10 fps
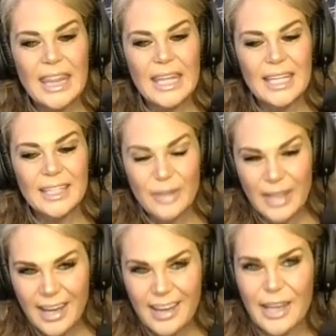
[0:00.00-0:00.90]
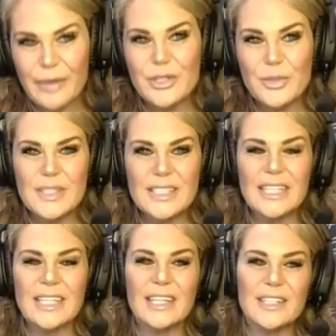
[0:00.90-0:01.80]
then, yeah, Irish
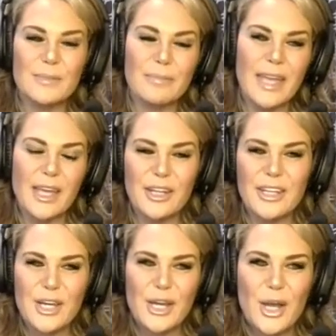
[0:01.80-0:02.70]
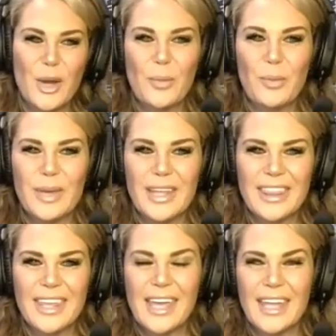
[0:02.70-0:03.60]
whiskey. It's made with
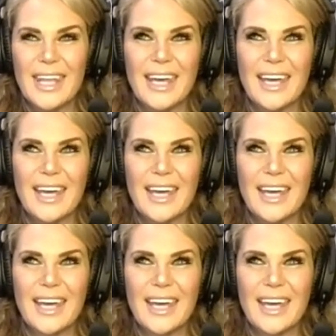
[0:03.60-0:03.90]
an